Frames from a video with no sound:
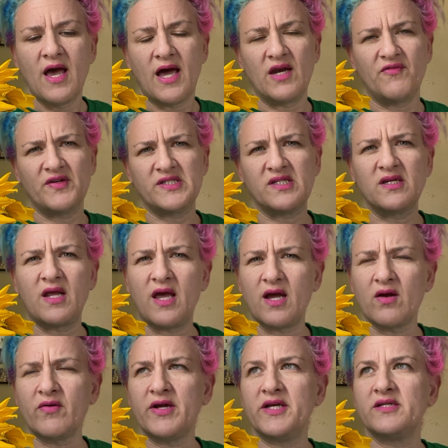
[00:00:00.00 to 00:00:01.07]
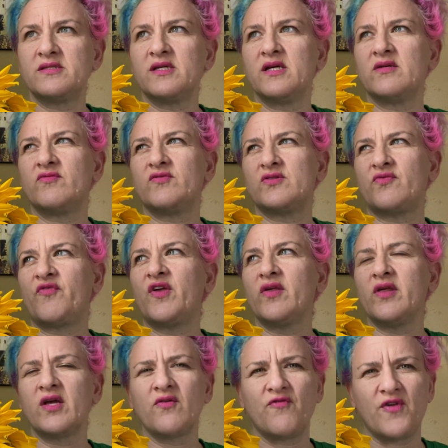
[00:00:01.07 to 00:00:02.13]
And if it's in Aries, it's
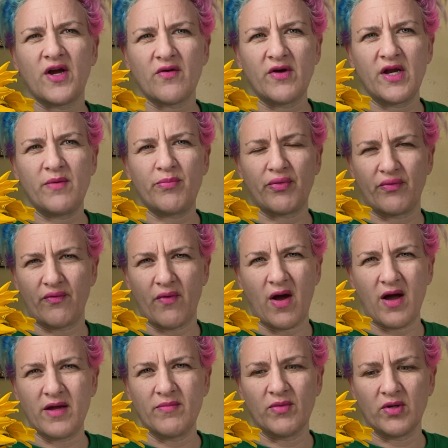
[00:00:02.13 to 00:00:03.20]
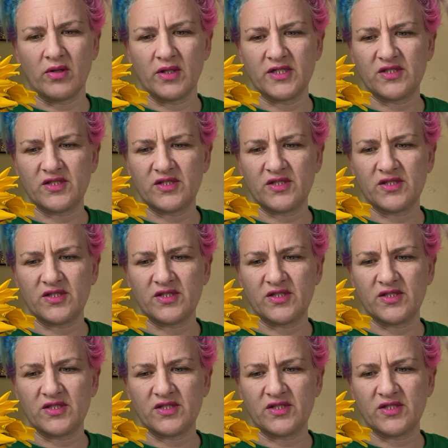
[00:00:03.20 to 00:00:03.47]
feeling very primal.